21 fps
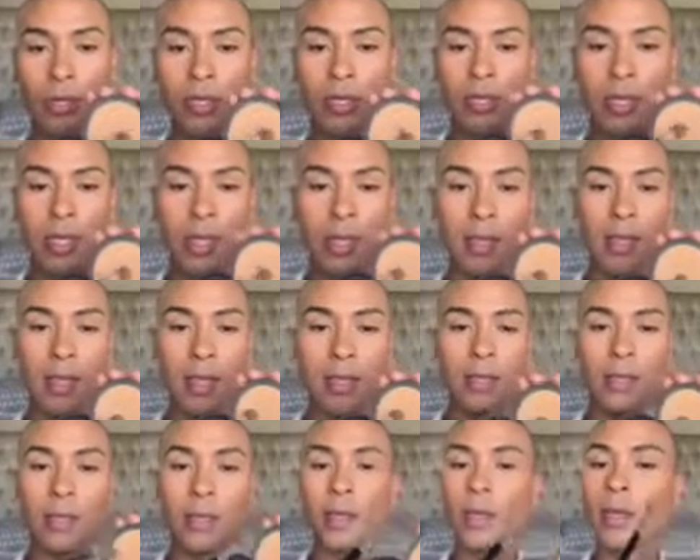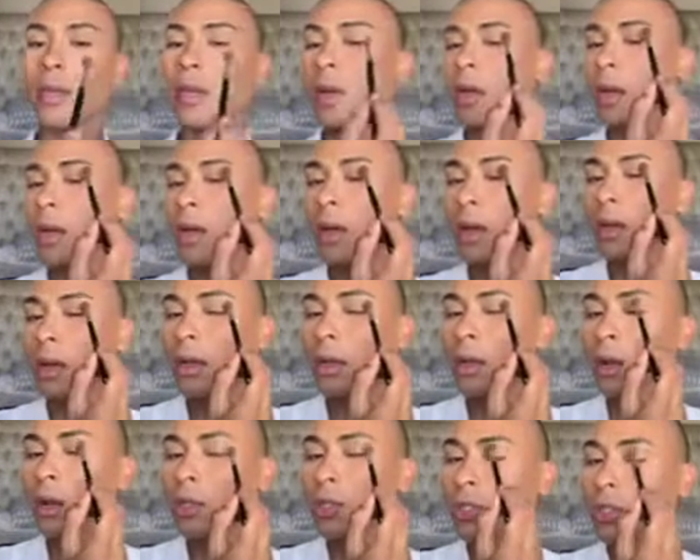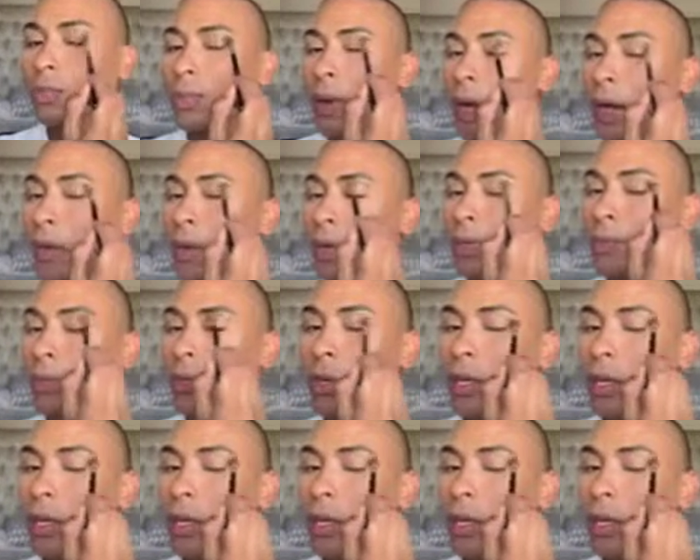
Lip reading: know, just taking that contour powder